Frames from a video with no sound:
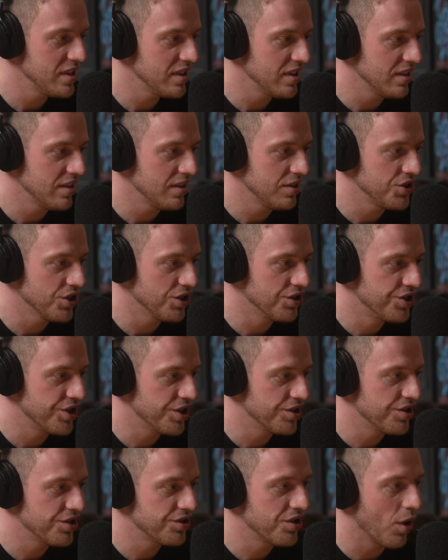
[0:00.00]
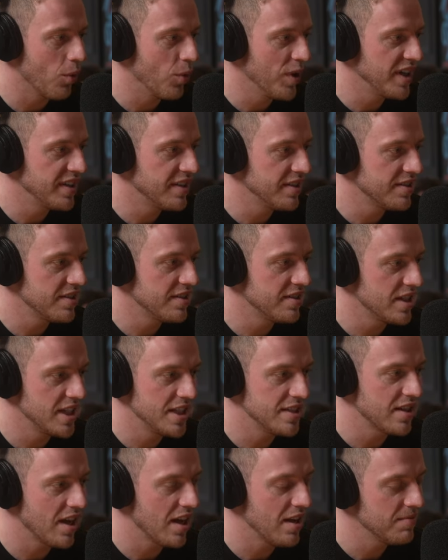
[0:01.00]
that John Jones has got weaknesses in
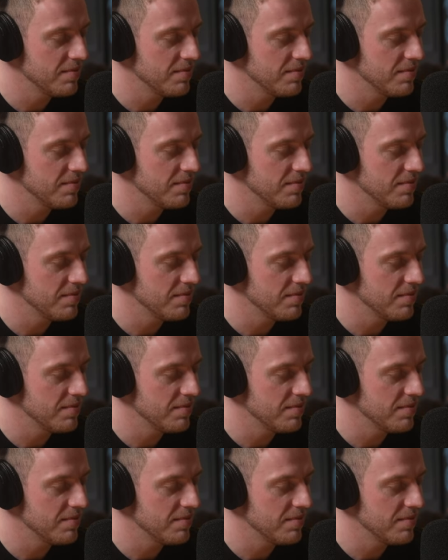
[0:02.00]
his game?